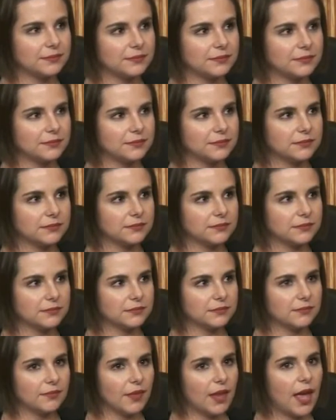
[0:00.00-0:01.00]
accounts?
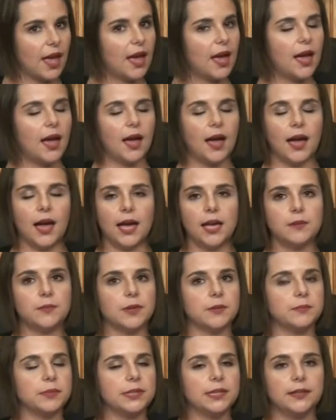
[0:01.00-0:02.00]
I am
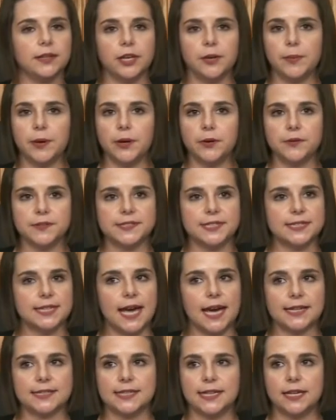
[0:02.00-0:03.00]
completely opposed to
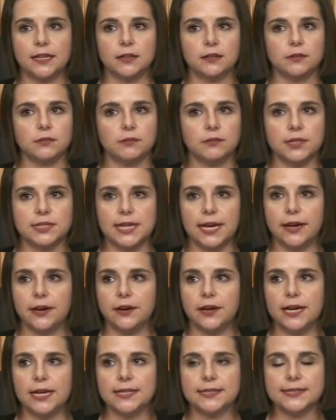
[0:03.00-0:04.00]
taxing
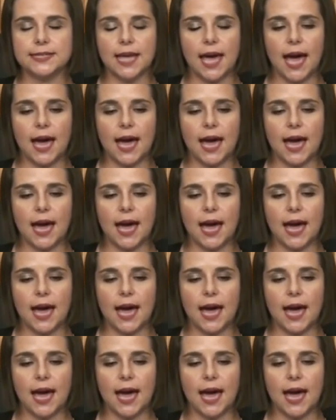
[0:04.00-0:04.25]
retirees.